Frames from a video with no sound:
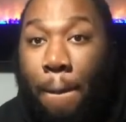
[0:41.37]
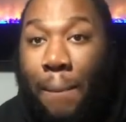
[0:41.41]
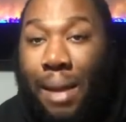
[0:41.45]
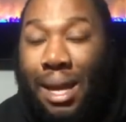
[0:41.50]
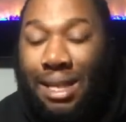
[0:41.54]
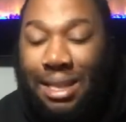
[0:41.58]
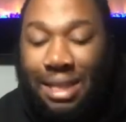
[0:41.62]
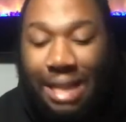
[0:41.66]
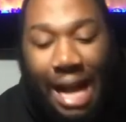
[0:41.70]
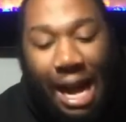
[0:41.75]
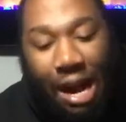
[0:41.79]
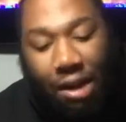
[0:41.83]

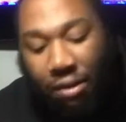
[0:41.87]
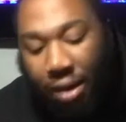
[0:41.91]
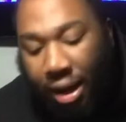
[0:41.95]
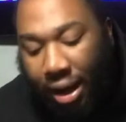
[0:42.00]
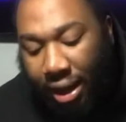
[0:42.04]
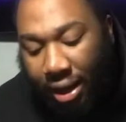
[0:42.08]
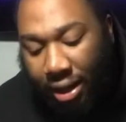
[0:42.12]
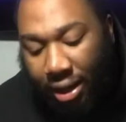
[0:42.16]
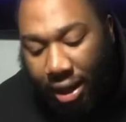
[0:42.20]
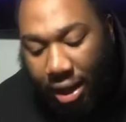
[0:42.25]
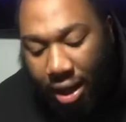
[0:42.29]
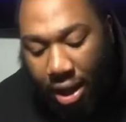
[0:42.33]
He's not
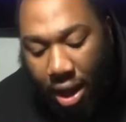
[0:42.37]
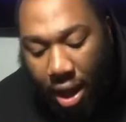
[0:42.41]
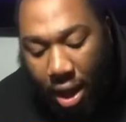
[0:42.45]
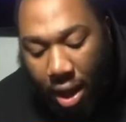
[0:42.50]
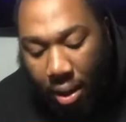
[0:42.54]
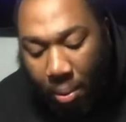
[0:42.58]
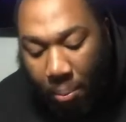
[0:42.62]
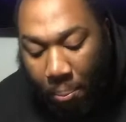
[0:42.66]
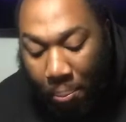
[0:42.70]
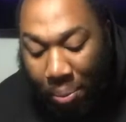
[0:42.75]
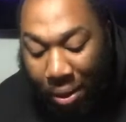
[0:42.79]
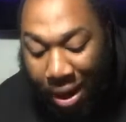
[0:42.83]
ranked.
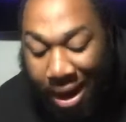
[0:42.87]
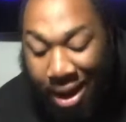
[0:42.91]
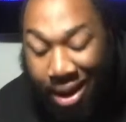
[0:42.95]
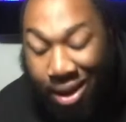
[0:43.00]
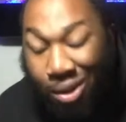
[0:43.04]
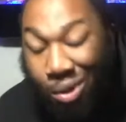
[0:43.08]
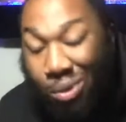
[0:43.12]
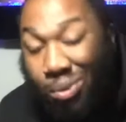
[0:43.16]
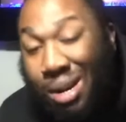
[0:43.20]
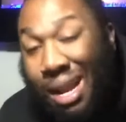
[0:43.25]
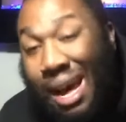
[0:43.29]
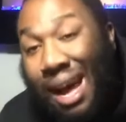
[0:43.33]

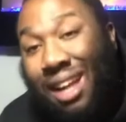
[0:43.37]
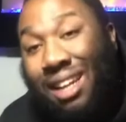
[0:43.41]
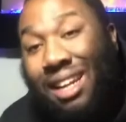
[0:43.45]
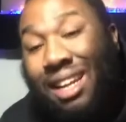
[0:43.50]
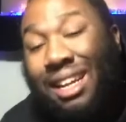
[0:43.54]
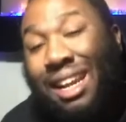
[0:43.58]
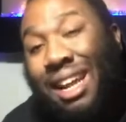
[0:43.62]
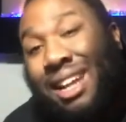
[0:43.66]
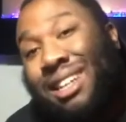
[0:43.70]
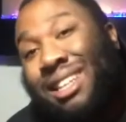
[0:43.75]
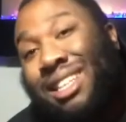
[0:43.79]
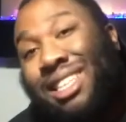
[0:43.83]
But do not
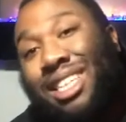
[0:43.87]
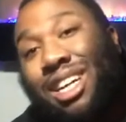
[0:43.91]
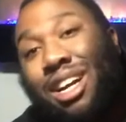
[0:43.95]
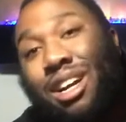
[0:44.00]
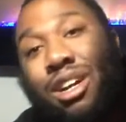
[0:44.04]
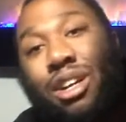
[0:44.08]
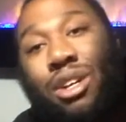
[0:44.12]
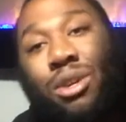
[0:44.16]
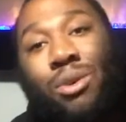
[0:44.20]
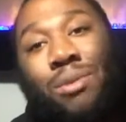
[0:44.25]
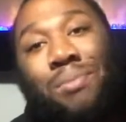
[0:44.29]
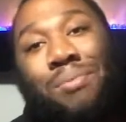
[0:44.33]
let that
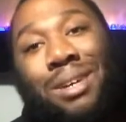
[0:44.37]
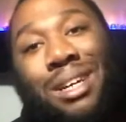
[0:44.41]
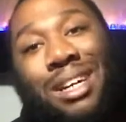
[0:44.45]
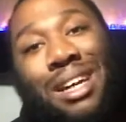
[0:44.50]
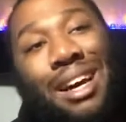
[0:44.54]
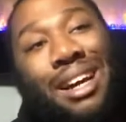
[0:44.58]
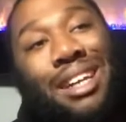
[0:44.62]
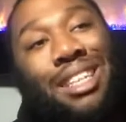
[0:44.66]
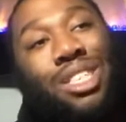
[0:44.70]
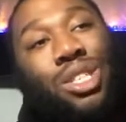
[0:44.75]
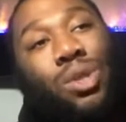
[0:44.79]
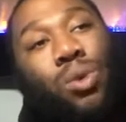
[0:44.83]
deter you,
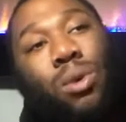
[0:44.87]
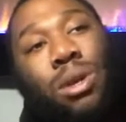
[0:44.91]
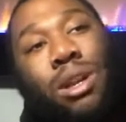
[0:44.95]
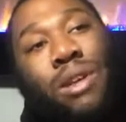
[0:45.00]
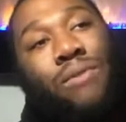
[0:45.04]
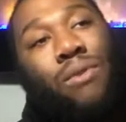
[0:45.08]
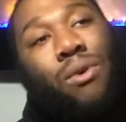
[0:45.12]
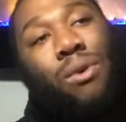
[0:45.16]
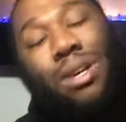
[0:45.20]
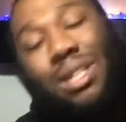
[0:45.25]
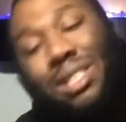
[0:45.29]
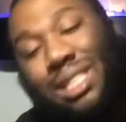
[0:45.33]
because
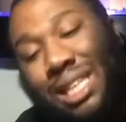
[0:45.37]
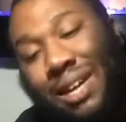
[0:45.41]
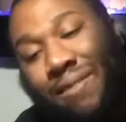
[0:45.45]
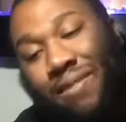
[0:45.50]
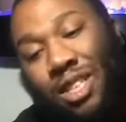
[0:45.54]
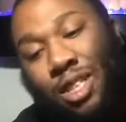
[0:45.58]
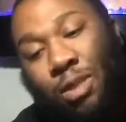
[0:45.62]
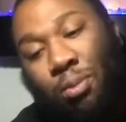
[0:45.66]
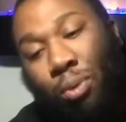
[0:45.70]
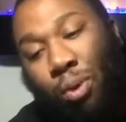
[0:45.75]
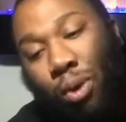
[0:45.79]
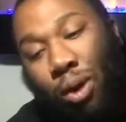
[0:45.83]

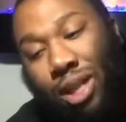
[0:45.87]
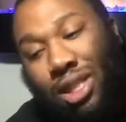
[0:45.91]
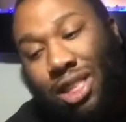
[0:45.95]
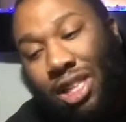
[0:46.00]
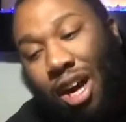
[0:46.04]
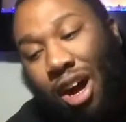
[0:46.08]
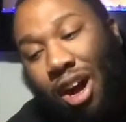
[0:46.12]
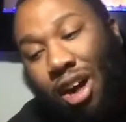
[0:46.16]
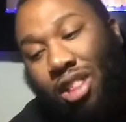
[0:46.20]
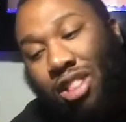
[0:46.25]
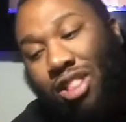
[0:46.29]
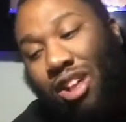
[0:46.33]
24/7 Sports,
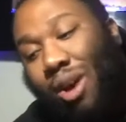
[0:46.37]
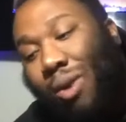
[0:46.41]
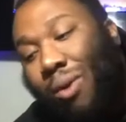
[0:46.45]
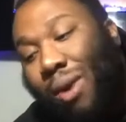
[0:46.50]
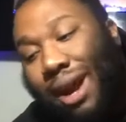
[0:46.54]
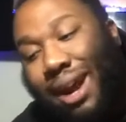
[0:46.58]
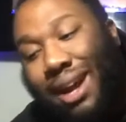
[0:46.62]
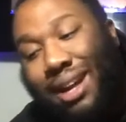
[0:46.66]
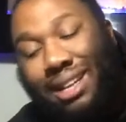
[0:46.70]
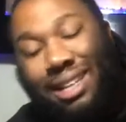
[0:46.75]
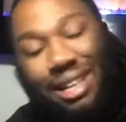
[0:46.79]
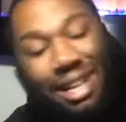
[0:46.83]
although
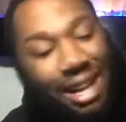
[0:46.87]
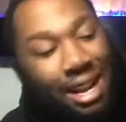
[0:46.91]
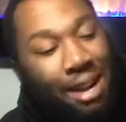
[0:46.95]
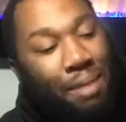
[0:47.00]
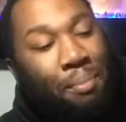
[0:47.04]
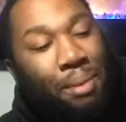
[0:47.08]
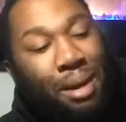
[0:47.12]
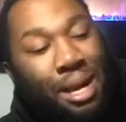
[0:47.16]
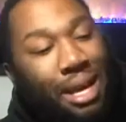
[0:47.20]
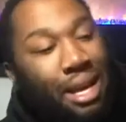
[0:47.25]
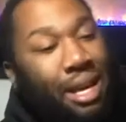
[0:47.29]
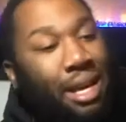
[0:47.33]
it can
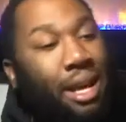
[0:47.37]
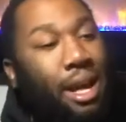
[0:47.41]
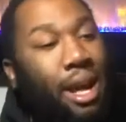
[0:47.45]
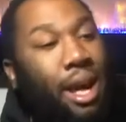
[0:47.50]
be